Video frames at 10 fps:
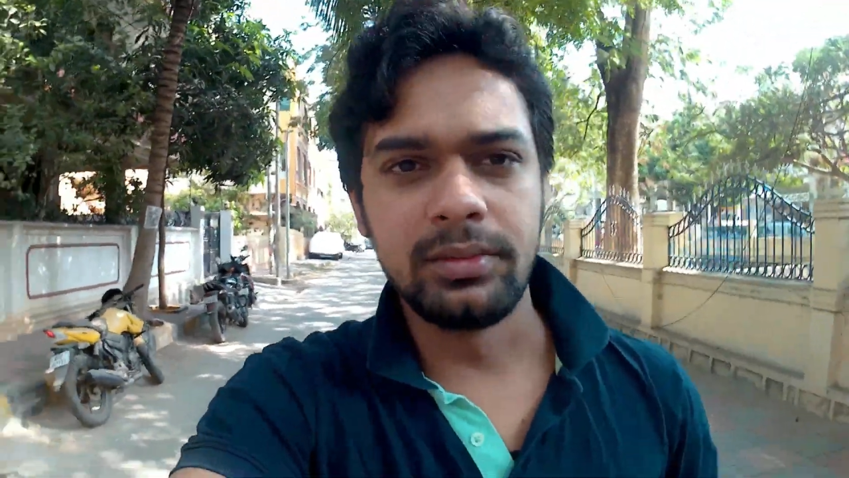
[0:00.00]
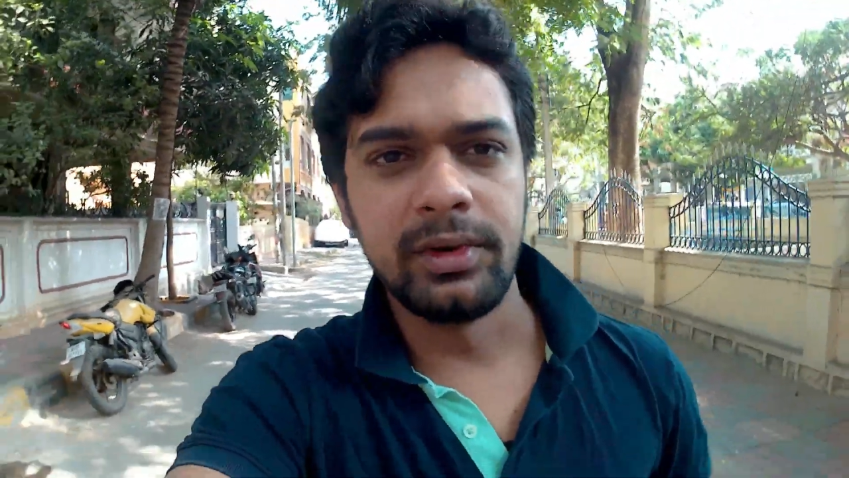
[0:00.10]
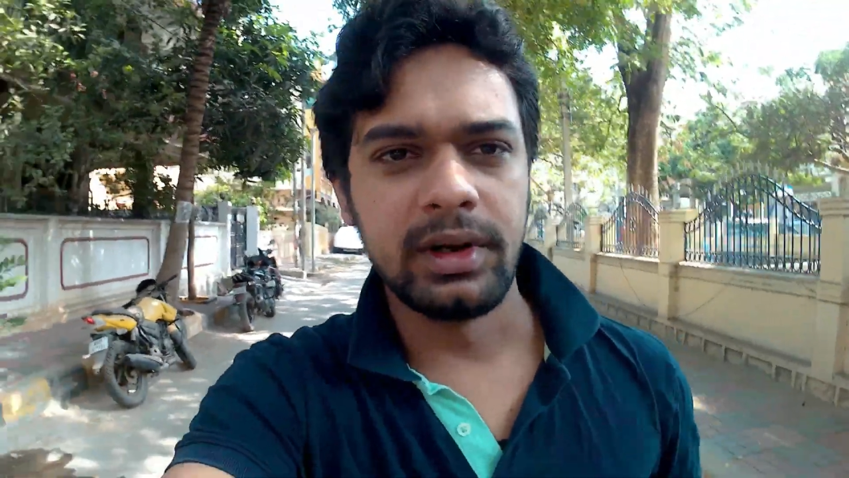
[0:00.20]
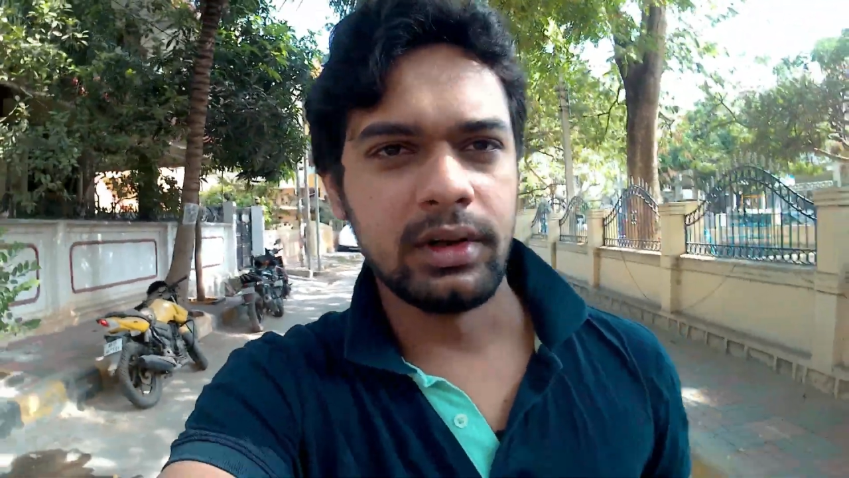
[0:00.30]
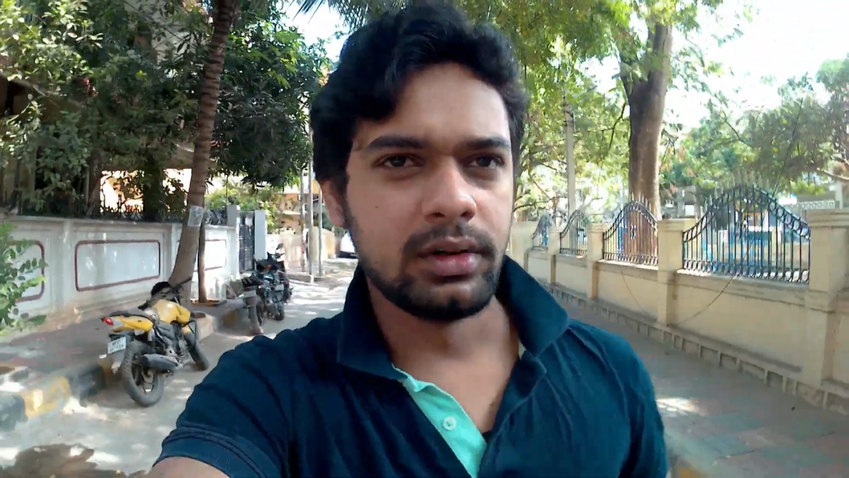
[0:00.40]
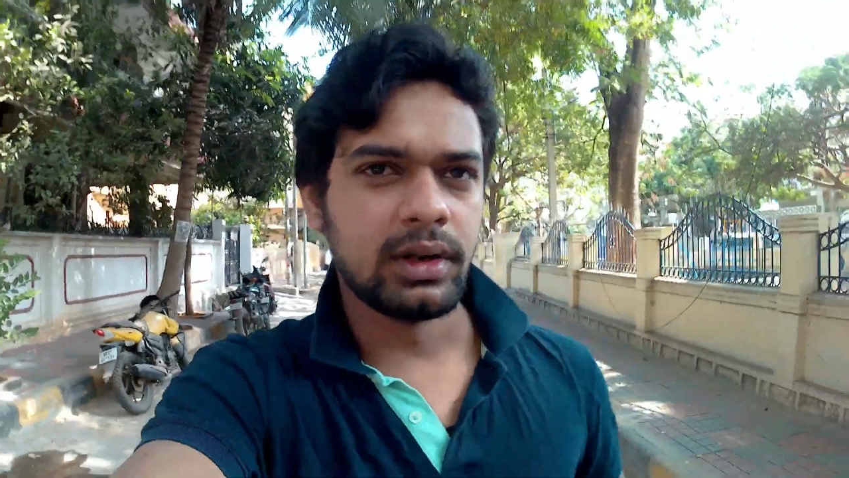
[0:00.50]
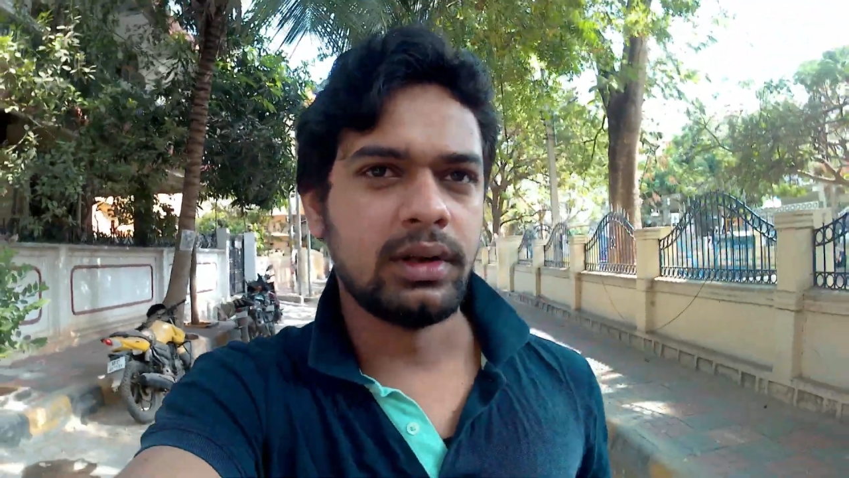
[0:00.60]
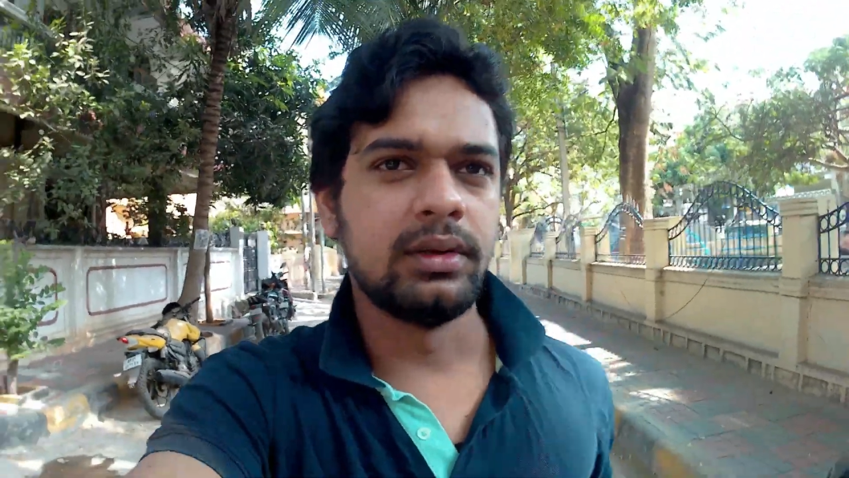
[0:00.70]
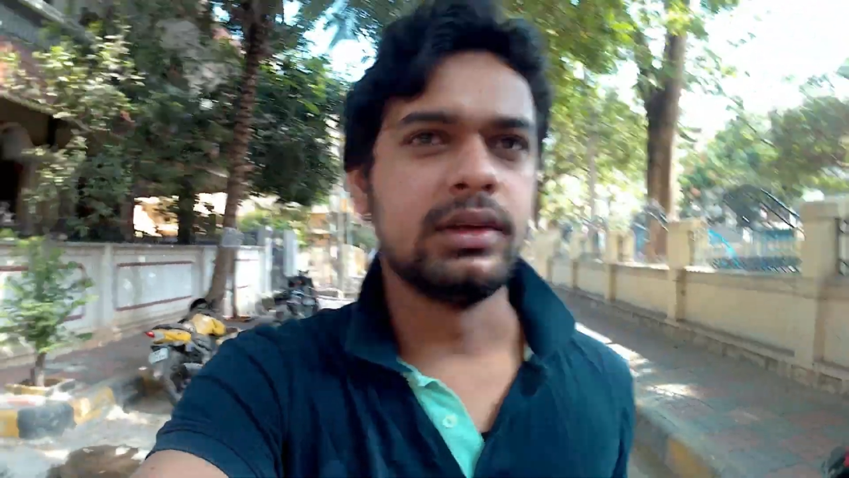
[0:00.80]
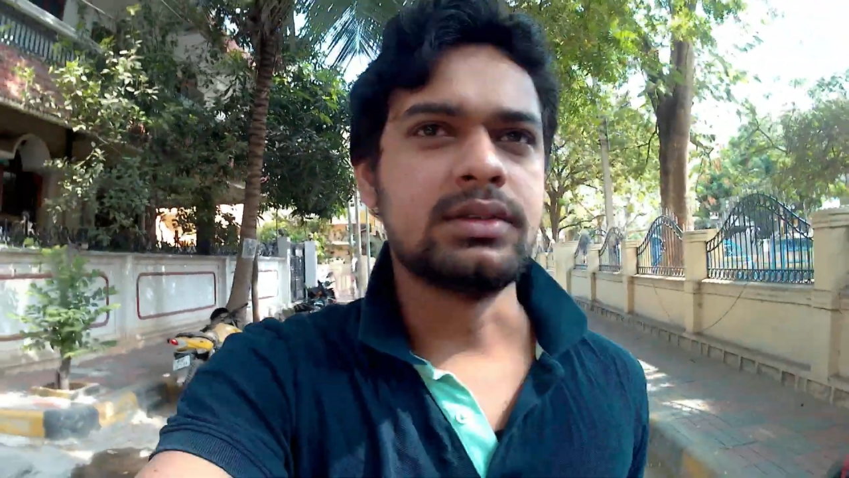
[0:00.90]
look very good,
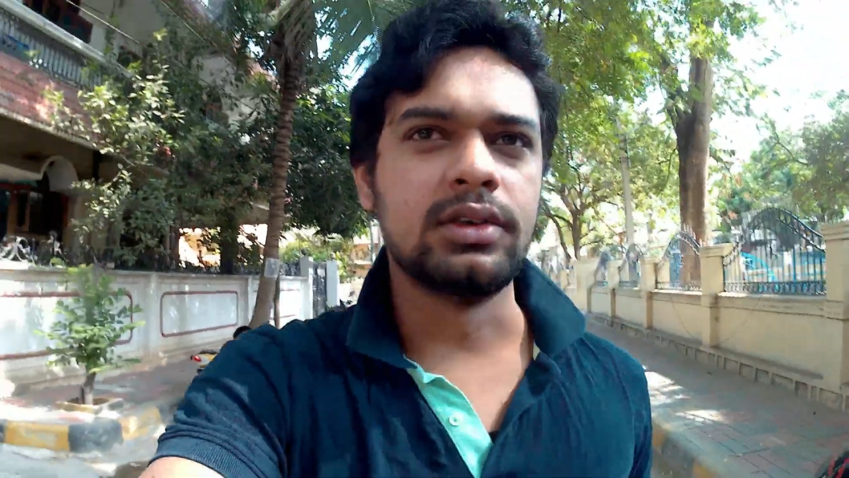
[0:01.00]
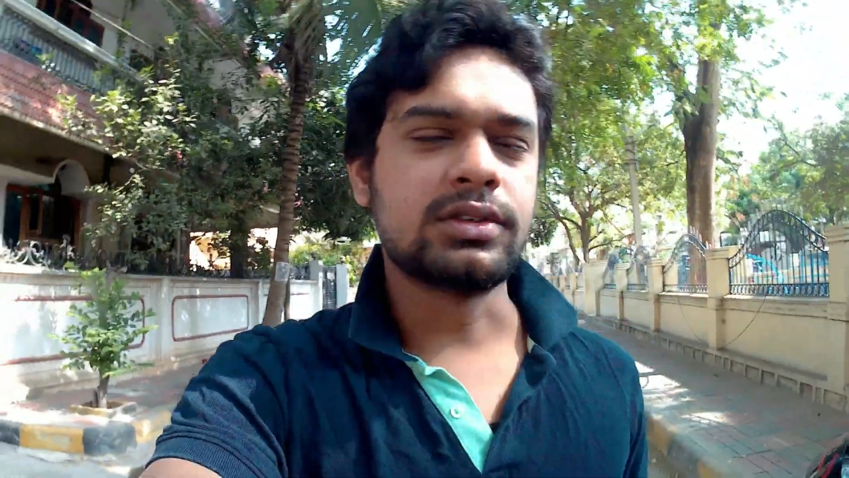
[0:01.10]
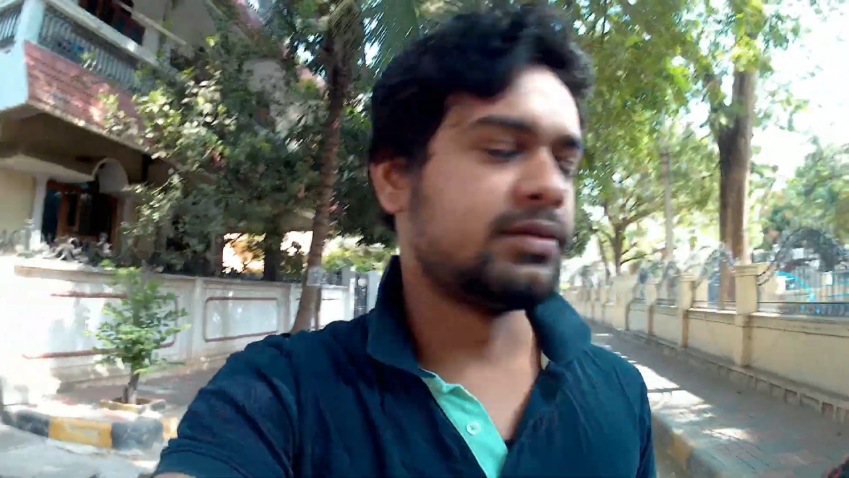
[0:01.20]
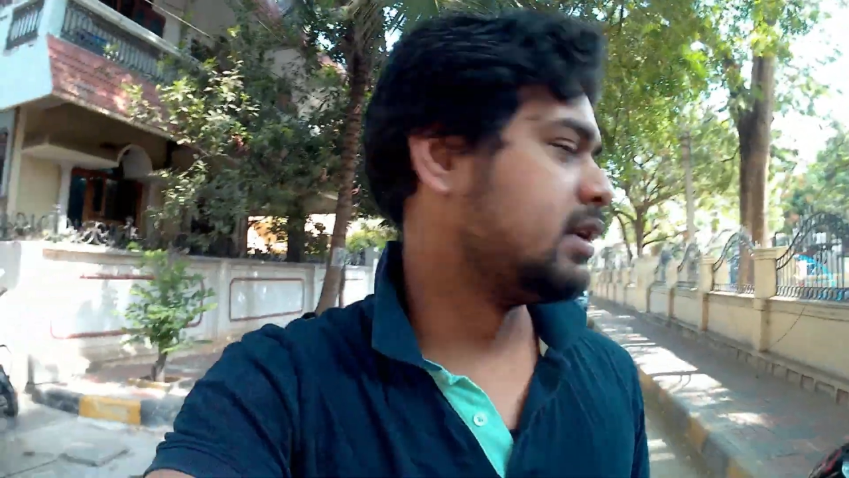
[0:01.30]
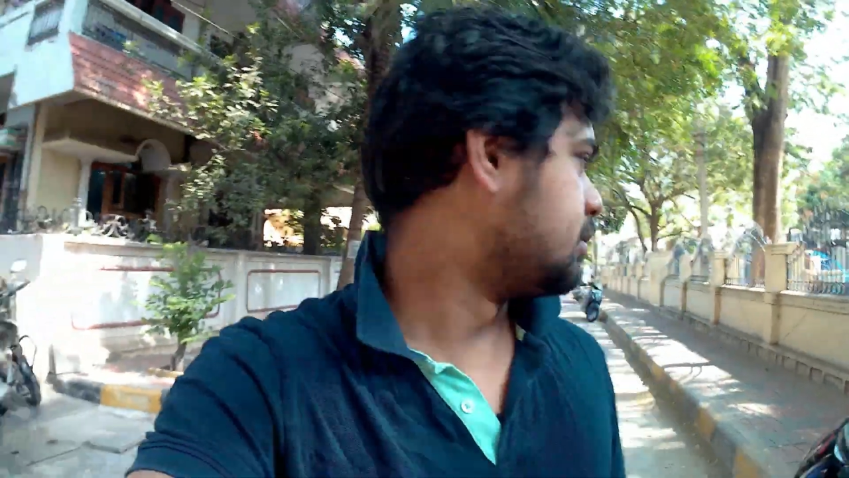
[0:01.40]
and it looks